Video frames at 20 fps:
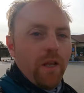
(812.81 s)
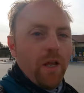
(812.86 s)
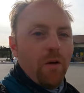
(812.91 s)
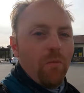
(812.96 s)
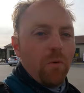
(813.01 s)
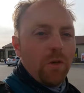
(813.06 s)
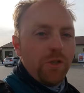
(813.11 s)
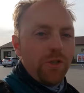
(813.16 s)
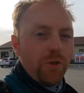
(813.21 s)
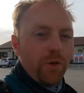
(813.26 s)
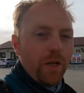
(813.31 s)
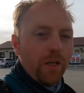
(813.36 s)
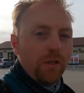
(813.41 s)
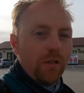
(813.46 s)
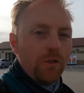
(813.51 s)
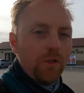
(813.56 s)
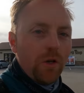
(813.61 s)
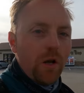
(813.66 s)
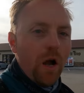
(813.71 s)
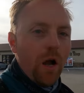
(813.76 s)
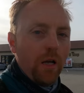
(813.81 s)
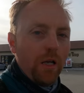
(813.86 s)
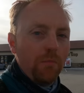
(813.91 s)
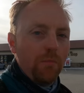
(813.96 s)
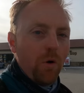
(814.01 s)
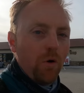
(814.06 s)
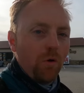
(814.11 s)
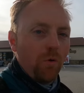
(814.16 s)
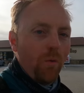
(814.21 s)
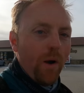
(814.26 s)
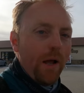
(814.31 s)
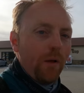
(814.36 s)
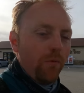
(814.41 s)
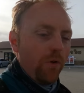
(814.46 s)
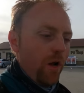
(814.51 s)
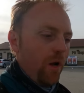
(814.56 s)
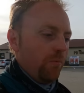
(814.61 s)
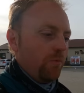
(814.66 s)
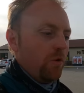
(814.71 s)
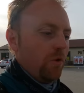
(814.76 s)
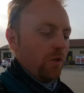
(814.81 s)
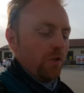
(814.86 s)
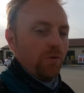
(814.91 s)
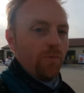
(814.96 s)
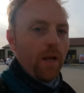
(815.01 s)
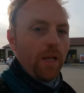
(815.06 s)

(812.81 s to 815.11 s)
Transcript: Yeah, once you get the Ducati motor wound up towards